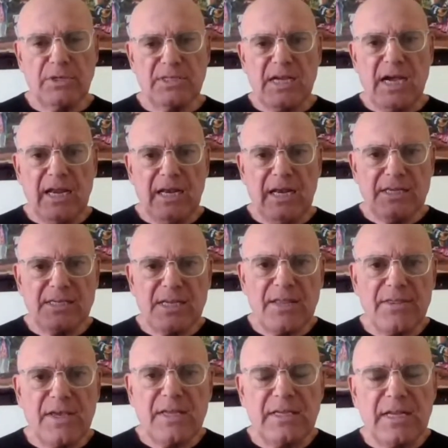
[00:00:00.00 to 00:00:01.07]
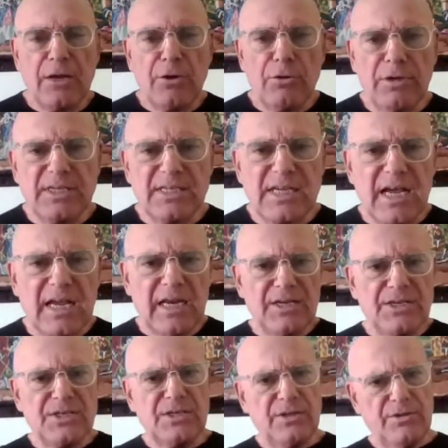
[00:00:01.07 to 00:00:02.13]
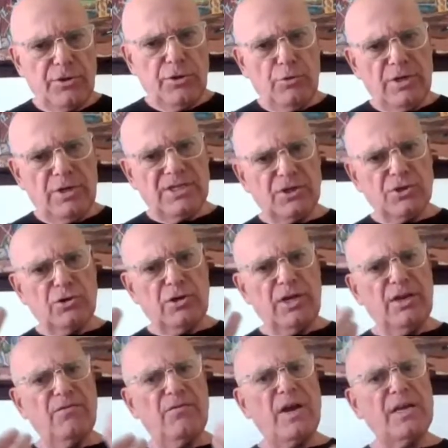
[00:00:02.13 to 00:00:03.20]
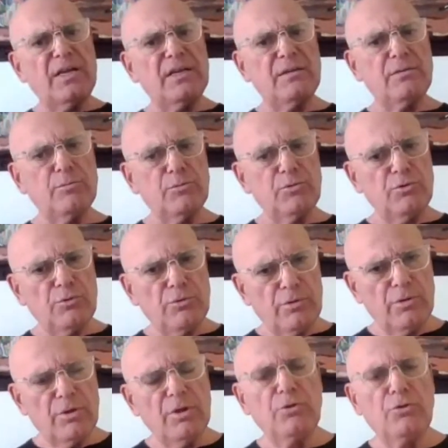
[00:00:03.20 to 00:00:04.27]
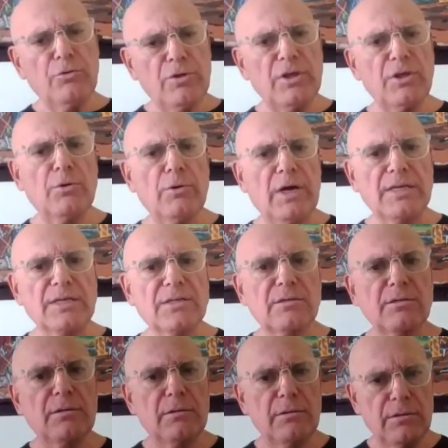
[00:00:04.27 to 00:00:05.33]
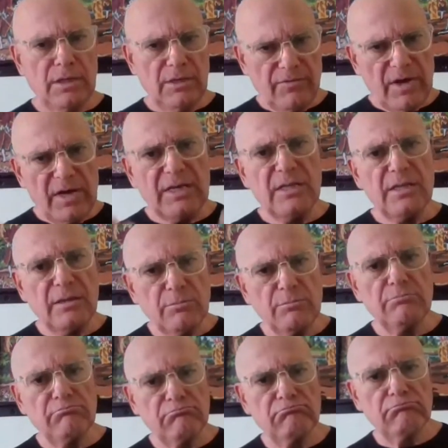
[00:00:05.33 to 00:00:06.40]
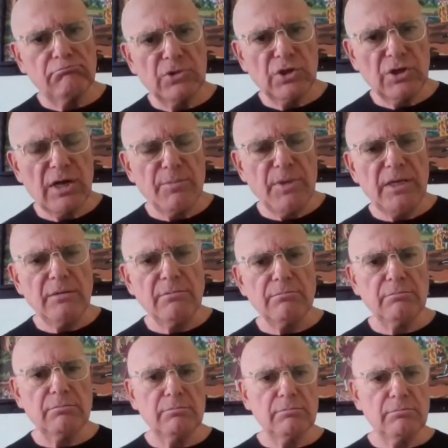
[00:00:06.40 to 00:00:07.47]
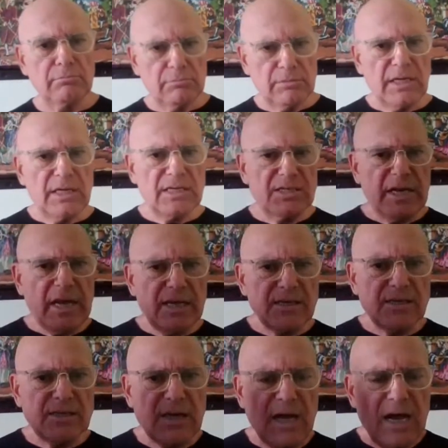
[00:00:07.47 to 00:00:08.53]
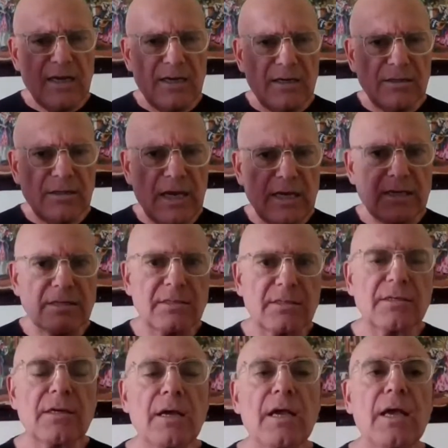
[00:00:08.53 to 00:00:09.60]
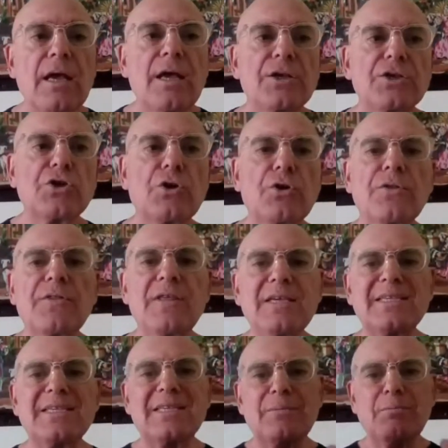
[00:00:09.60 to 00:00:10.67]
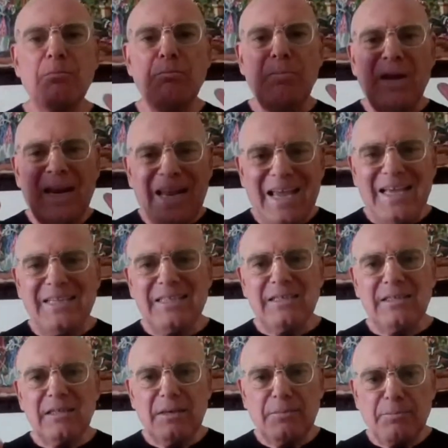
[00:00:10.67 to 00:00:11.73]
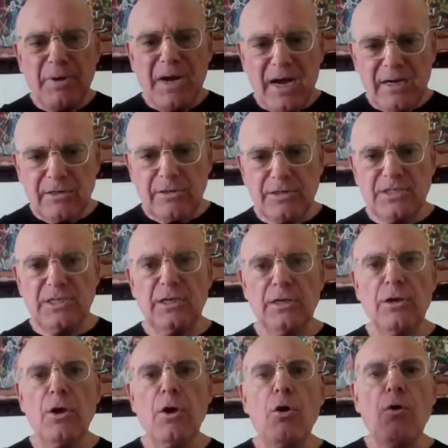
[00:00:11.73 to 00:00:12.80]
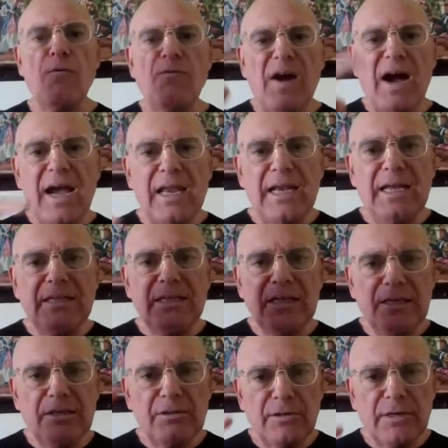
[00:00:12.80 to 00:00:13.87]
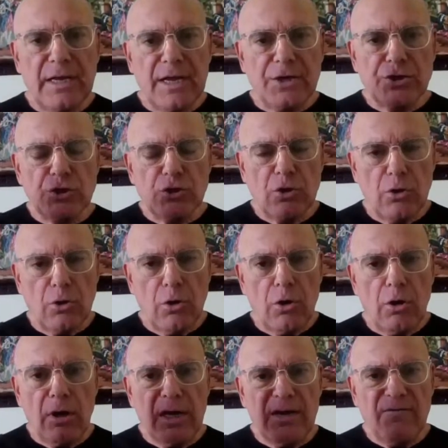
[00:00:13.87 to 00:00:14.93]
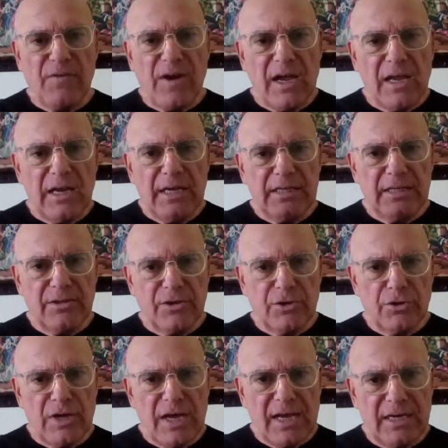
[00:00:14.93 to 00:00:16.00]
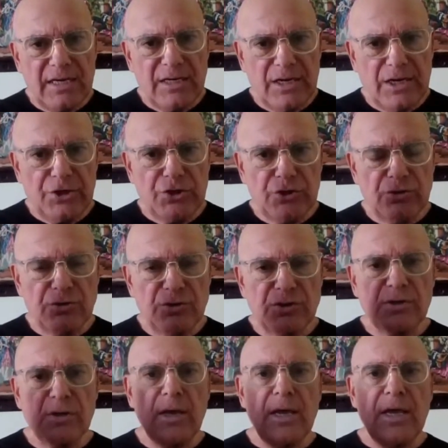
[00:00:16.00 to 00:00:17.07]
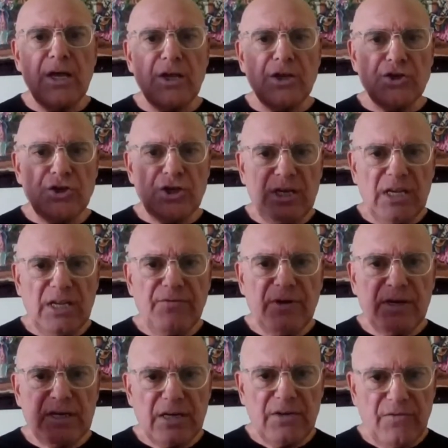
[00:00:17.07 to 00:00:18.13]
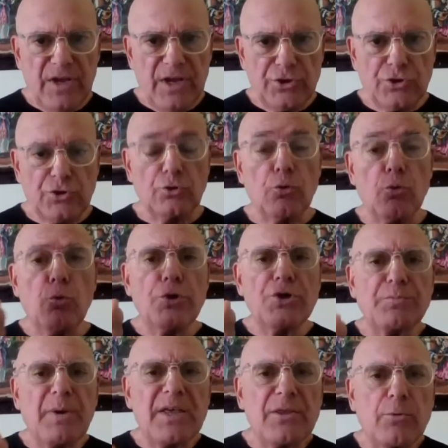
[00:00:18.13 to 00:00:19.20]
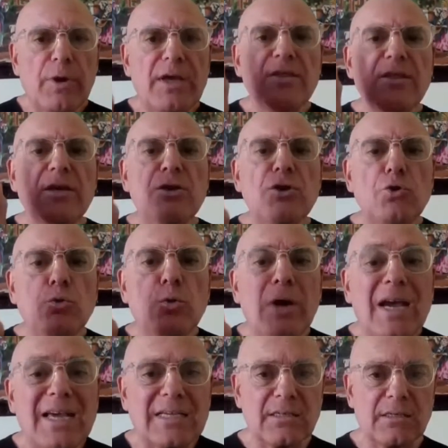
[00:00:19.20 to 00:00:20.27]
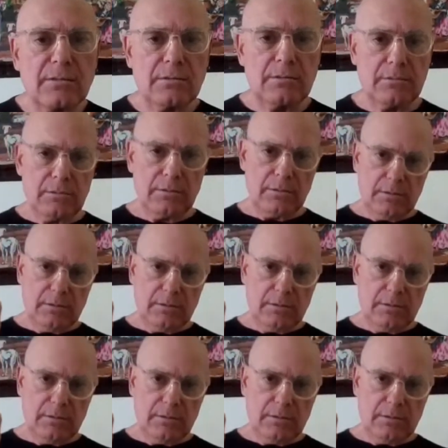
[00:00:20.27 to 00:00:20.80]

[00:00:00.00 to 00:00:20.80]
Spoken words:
Silence on that. Not only silence, the U.S. actually invited them to the U.S. They invited them to come in as guests, honored guests. So this blatant hypocrisy of violating international law and violating the United Nations Geneva Convention, which, by the way, the U.S.